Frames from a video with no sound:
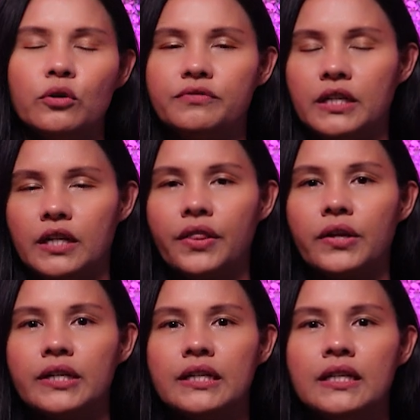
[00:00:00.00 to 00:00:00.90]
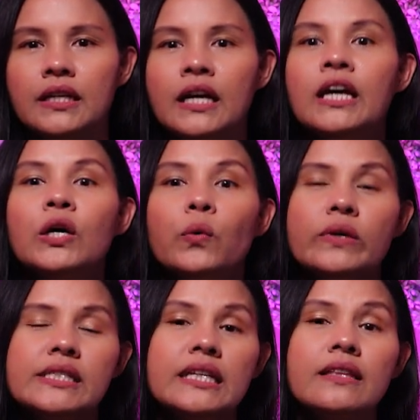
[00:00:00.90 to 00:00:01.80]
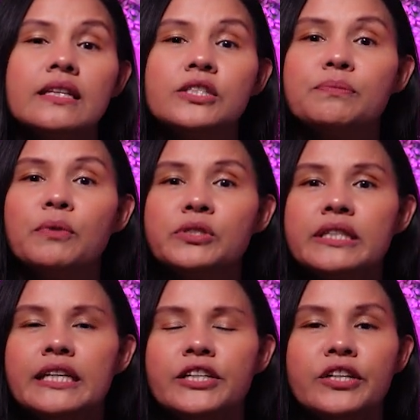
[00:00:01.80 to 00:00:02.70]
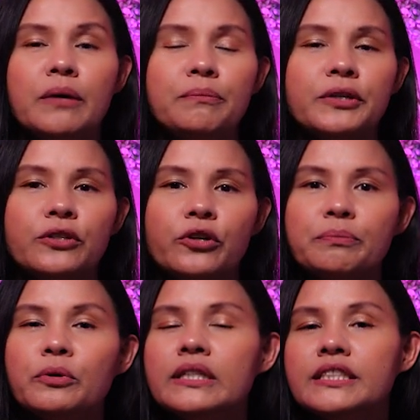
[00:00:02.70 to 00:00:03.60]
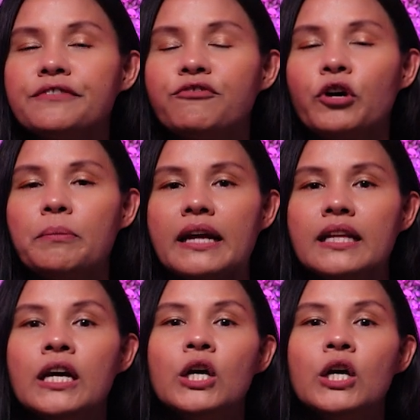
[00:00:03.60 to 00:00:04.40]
over another. We see this mostly in a numbered or bulleted format,